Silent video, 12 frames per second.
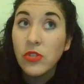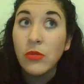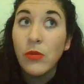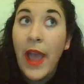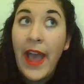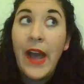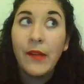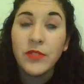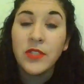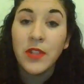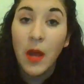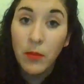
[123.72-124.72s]
to have
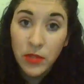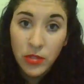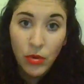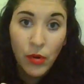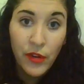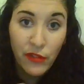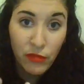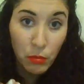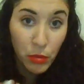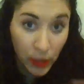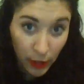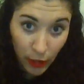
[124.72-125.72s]
some sort of
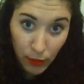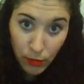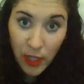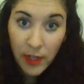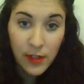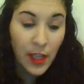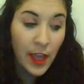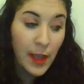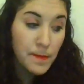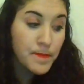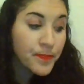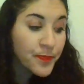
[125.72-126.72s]
blurb,
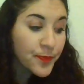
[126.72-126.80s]
okay?